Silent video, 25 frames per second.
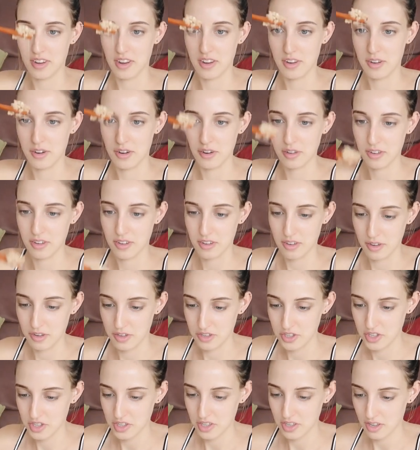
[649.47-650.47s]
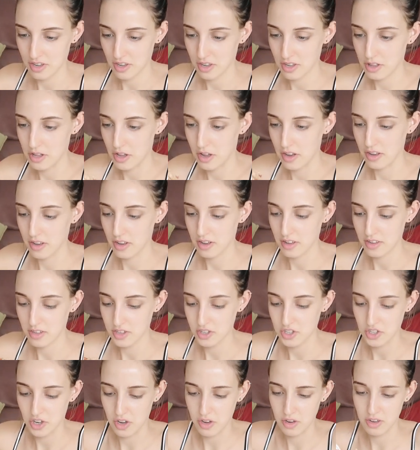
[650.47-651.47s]
I got a good clung,
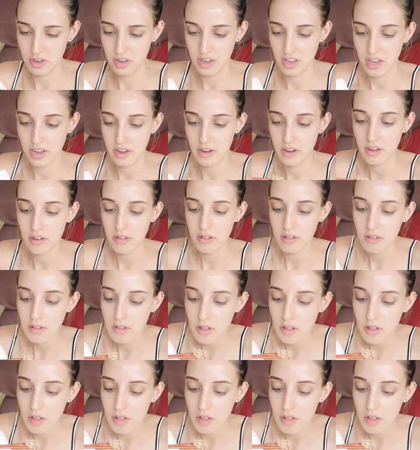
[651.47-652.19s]
chunk here.